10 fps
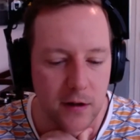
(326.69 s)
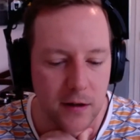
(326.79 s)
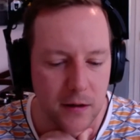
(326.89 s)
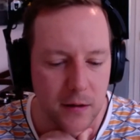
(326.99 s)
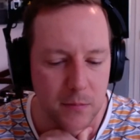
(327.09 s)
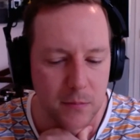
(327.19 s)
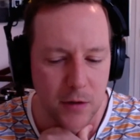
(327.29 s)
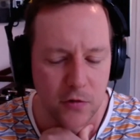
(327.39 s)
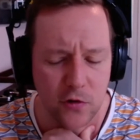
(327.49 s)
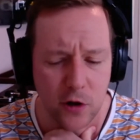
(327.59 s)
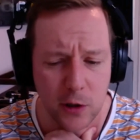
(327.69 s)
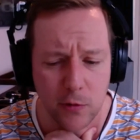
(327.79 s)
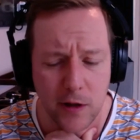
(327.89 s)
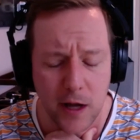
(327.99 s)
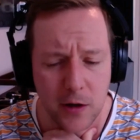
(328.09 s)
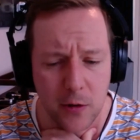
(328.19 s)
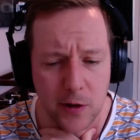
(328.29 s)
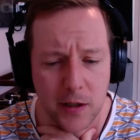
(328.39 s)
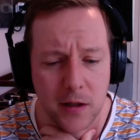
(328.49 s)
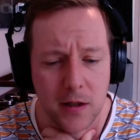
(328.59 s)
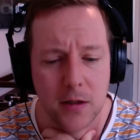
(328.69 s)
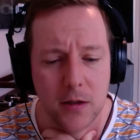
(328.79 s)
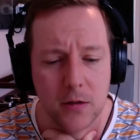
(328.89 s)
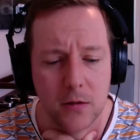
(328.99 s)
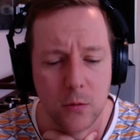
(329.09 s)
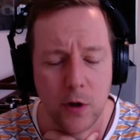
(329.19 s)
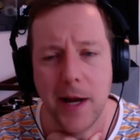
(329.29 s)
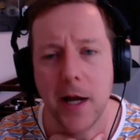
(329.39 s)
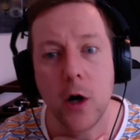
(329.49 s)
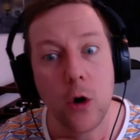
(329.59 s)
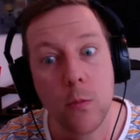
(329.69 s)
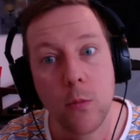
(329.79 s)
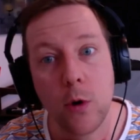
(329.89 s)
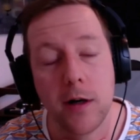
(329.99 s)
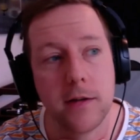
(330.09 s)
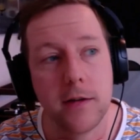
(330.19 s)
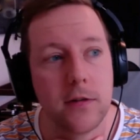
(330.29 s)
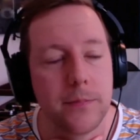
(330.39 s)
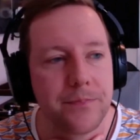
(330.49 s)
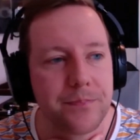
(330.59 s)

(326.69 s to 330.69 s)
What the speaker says: I was struggling with not knowing where my home was.